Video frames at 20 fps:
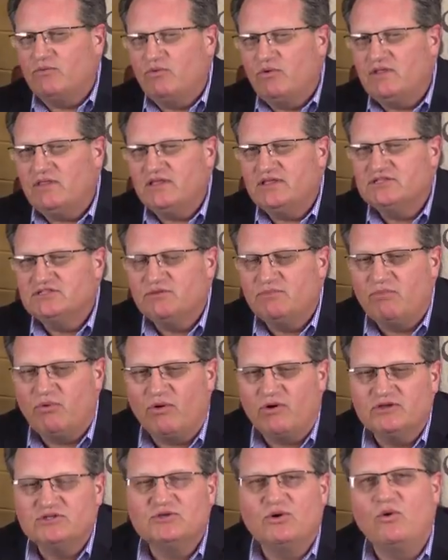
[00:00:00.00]
really
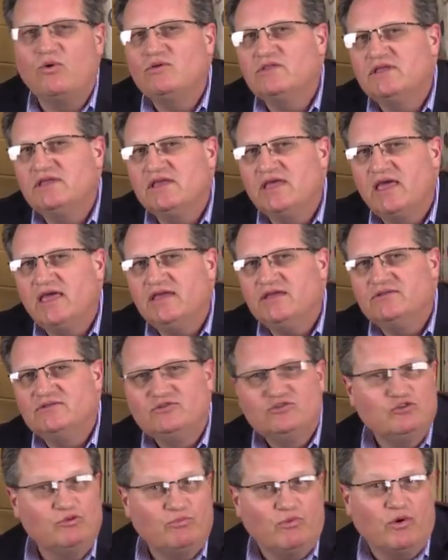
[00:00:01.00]
supports only a
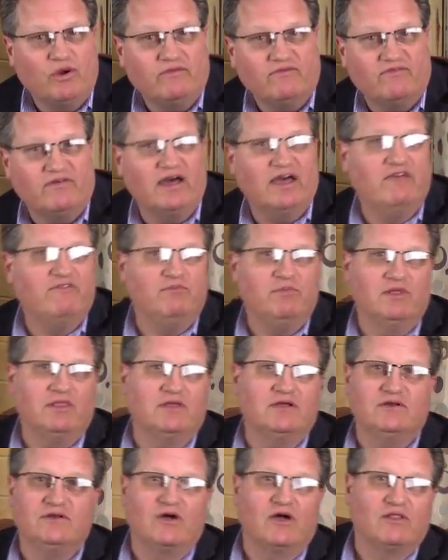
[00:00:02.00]
$2.5
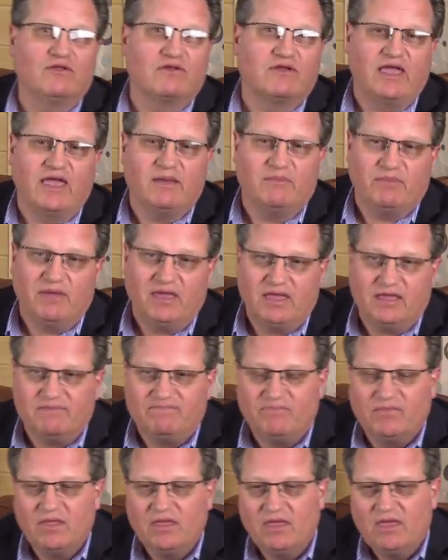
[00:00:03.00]
million
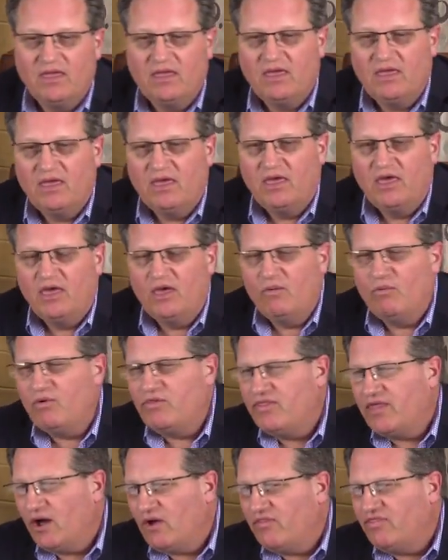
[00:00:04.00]
campaign.
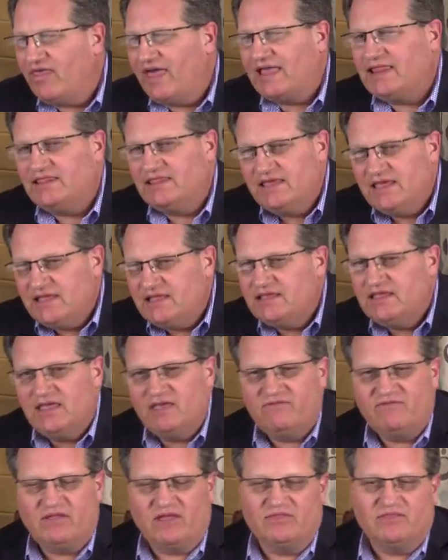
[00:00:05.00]
Without that lead
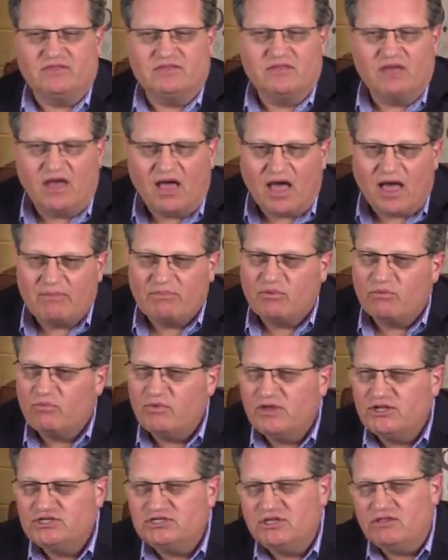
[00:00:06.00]
gift at the top,
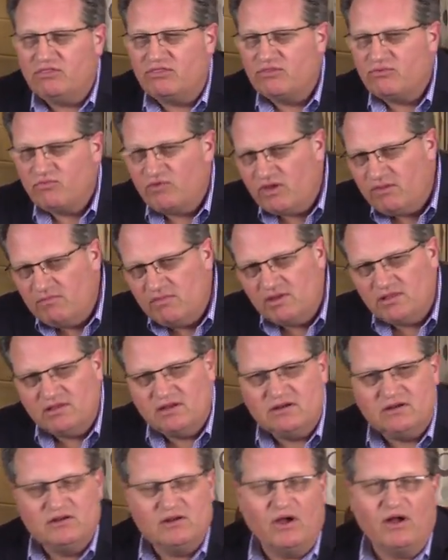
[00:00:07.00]
reaching $3
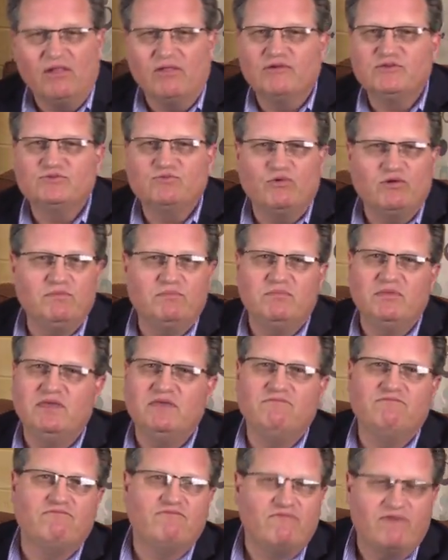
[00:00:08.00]
million would
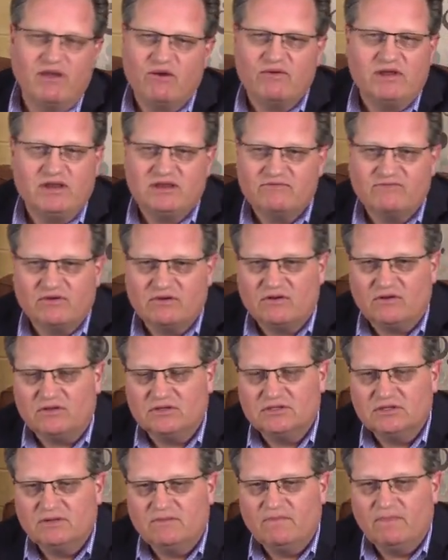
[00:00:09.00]
be very difficult.